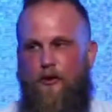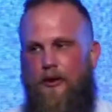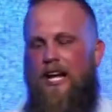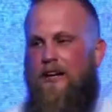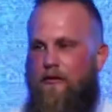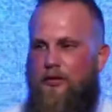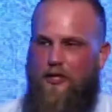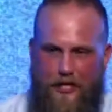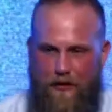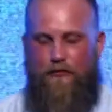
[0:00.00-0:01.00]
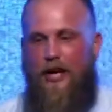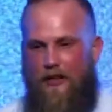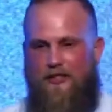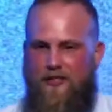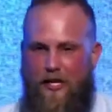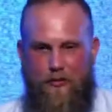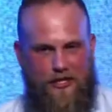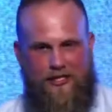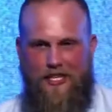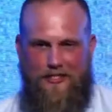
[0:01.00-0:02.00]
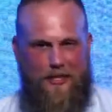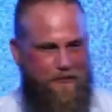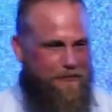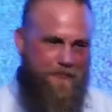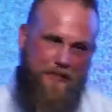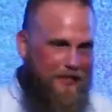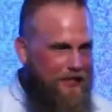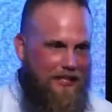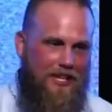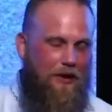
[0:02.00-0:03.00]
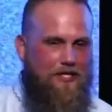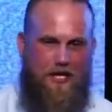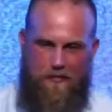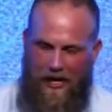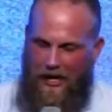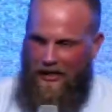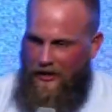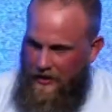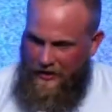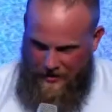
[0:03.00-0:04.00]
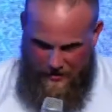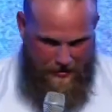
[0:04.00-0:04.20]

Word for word: fruit hanging from the tree and it fell as soon as I went to say something. I was like, my goodness,